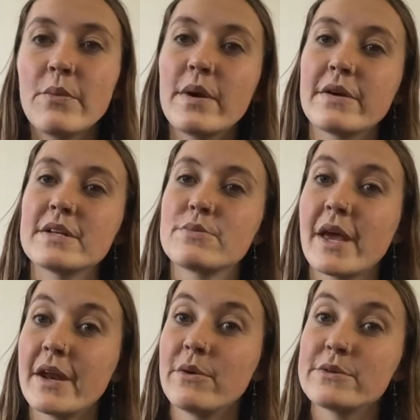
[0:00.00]
whereas we
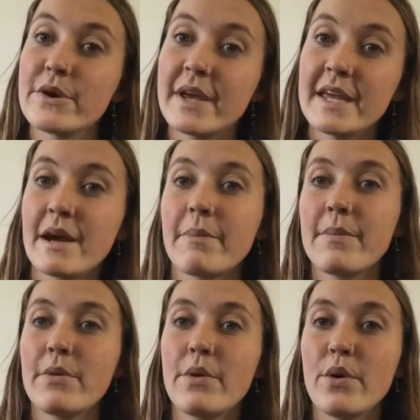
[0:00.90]
can also get young
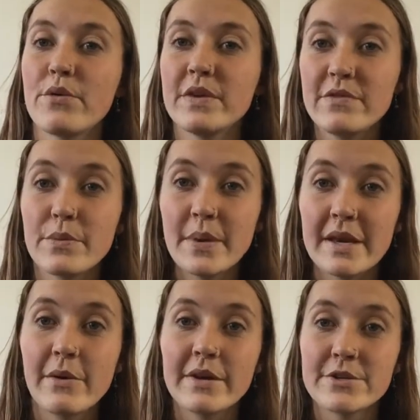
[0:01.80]
people who have never
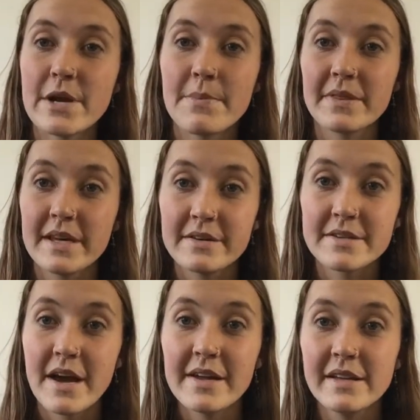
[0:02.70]
been on a tramp in their
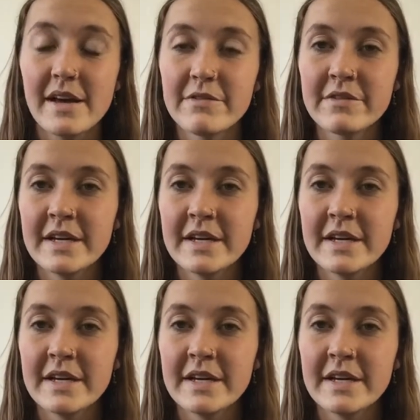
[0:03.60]
entire life.